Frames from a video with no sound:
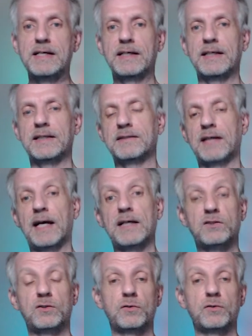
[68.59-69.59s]
It
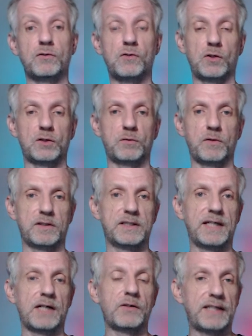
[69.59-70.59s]
has to do, of course, with the
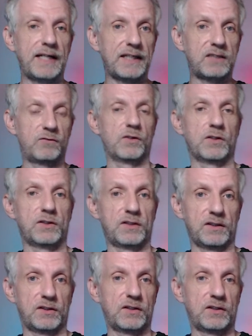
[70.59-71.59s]
DirectX
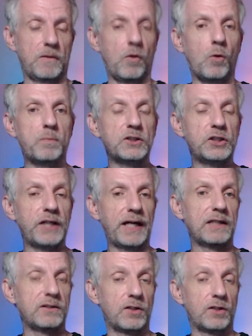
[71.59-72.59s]
versus OpenGL
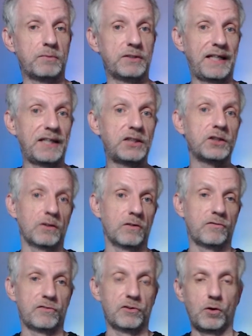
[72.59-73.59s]
interpretation
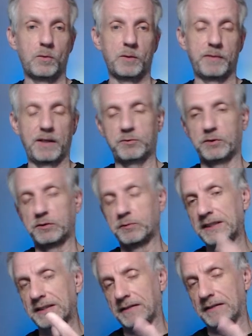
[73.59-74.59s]
of the normal maps, which
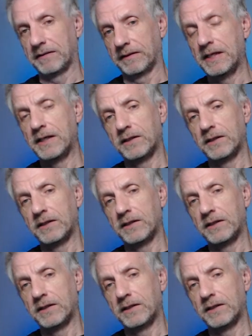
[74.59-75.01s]
means that the